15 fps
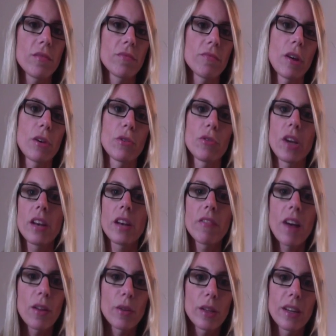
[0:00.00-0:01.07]
a creative
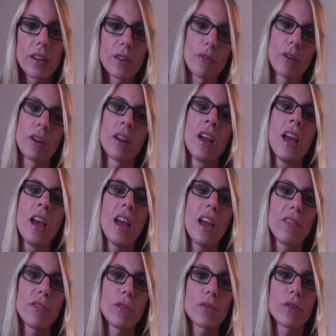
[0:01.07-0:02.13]
outlet, or
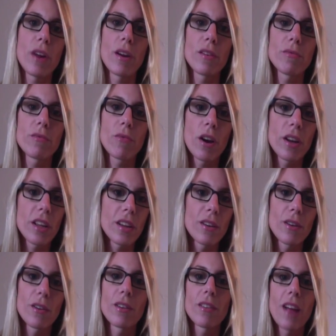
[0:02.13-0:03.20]
if you start running
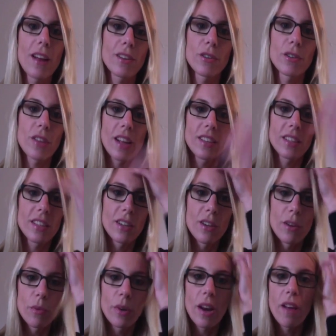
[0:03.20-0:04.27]
or exercising
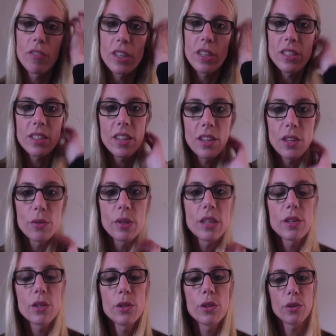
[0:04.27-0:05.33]
or whatever it is that you need
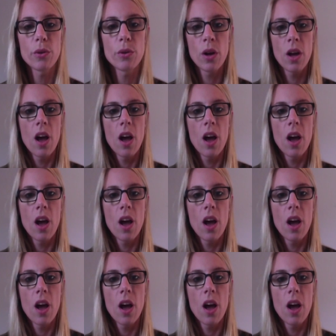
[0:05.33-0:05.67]
to do,